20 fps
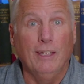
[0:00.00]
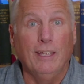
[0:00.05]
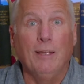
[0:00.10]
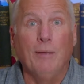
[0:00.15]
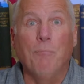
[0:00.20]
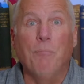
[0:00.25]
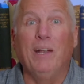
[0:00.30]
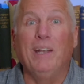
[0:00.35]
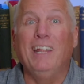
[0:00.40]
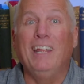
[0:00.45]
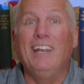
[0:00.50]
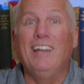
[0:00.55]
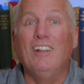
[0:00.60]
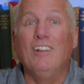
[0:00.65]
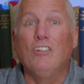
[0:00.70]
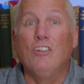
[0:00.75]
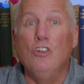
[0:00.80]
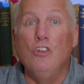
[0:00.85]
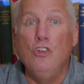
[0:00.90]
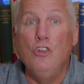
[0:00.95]
But it
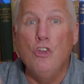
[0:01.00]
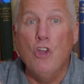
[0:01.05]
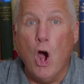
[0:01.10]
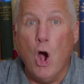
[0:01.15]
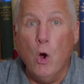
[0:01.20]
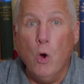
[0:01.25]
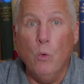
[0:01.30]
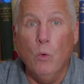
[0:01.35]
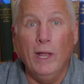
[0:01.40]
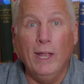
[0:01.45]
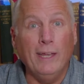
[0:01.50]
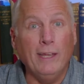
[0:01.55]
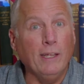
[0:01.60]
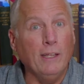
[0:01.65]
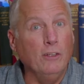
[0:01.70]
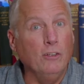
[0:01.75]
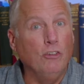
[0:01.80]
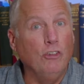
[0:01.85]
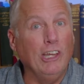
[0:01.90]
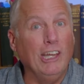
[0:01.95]
is knowing
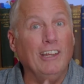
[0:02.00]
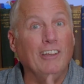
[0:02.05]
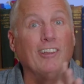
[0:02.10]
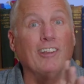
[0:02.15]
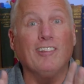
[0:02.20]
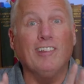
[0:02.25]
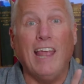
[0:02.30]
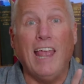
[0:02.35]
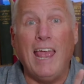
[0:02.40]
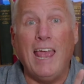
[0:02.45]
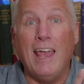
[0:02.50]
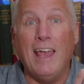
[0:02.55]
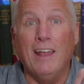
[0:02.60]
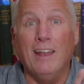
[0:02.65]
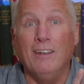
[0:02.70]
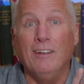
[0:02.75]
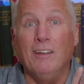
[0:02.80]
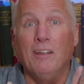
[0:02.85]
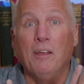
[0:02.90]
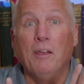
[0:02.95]
Jesus
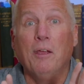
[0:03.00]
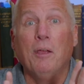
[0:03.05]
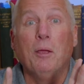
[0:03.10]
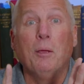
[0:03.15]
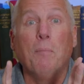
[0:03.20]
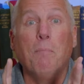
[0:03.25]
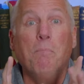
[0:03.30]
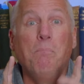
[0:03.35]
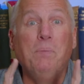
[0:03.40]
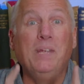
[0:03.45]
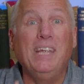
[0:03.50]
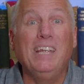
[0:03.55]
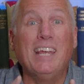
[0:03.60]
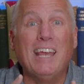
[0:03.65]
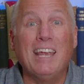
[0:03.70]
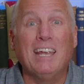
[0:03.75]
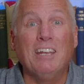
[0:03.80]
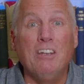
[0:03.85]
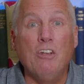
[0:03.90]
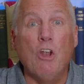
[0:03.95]
and
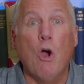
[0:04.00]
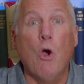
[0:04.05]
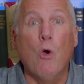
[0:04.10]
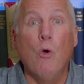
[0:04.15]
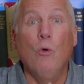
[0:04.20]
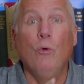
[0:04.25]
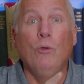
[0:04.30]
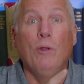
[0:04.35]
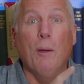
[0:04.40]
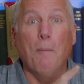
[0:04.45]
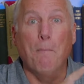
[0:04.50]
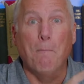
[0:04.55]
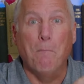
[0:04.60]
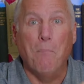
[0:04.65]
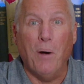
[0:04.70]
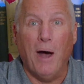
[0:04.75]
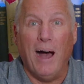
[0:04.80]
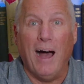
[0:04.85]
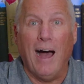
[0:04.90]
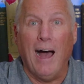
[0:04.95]
being known
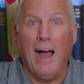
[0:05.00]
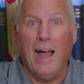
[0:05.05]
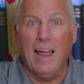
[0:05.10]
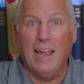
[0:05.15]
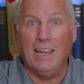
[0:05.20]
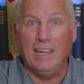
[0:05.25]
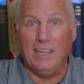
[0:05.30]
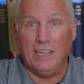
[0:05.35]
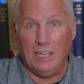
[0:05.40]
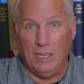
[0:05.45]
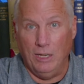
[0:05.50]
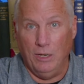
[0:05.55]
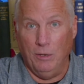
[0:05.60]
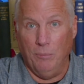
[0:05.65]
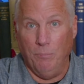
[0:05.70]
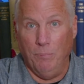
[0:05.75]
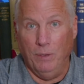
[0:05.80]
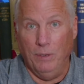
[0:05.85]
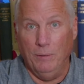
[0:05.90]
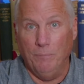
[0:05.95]
by
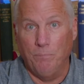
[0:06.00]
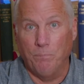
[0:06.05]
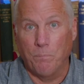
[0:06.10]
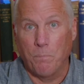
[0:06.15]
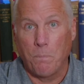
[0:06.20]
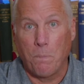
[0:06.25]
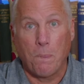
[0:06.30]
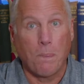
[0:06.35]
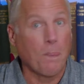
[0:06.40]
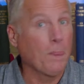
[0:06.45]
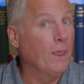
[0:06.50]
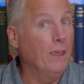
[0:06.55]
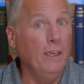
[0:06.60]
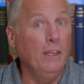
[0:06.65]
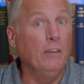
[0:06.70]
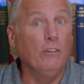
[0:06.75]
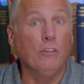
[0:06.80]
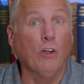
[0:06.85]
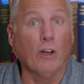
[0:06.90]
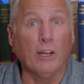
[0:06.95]
Him.
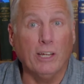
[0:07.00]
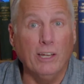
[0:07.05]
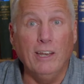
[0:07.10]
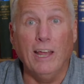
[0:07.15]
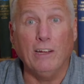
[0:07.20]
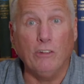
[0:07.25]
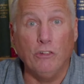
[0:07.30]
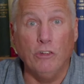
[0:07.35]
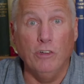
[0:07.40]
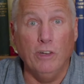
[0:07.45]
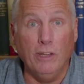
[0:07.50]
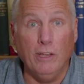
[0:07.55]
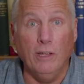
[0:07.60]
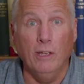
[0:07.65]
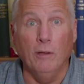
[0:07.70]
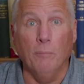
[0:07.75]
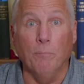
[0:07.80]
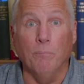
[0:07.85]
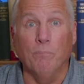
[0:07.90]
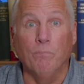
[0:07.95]
It is our connection to
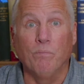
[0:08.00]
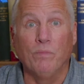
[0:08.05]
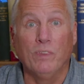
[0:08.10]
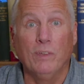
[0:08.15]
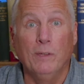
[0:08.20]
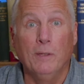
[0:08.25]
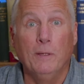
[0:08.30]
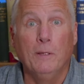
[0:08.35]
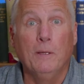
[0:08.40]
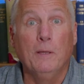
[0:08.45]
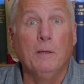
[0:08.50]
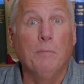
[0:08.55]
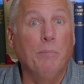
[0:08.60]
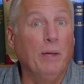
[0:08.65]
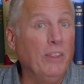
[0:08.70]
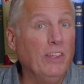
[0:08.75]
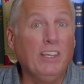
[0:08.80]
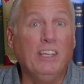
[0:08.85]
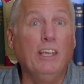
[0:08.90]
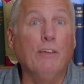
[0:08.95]
Him
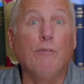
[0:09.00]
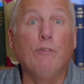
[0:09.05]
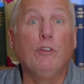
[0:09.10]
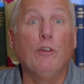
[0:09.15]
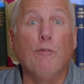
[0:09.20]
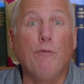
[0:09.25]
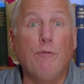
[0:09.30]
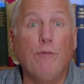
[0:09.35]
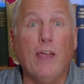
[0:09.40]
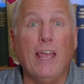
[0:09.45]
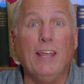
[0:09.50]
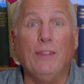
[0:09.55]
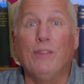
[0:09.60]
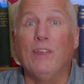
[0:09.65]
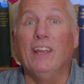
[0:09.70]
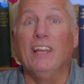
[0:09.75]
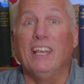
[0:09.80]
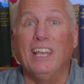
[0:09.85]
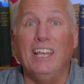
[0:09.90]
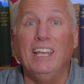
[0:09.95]
by the gift of faith
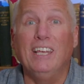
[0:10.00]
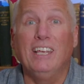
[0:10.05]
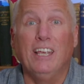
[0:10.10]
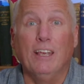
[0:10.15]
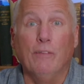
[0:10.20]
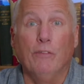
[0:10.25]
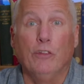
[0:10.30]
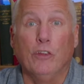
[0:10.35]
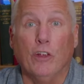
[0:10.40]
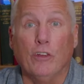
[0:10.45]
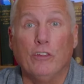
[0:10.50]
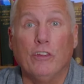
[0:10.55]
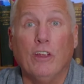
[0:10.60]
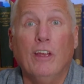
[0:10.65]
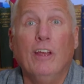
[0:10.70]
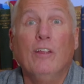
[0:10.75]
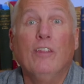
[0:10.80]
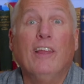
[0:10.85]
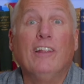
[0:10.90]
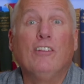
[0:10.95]
that He gives us
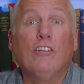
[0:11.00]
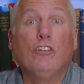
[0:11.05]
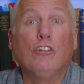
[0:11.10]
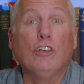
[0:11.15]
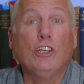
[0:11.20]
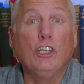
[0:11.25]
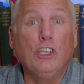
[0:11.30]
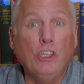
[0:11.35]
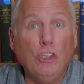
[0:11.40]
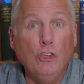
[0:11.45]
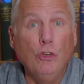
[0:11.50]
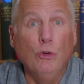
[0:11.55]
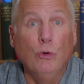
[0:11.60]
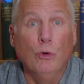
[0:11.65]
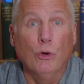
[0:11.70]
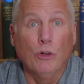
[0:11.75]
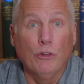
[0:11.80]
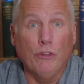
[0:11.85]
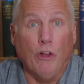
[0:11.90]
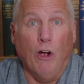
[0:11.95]
that
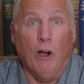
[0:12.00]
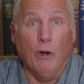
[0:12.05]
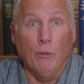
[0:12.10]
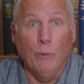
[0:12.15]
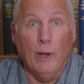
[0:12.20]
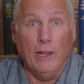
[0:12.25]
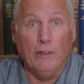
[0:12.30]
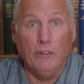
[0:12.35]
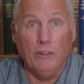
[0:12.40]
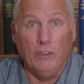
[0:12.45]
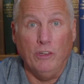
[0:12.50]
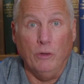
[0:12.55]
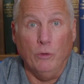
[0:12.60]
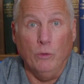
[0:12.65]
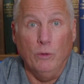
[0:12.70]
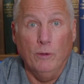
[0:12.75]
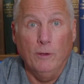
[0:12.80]
secures our rescue.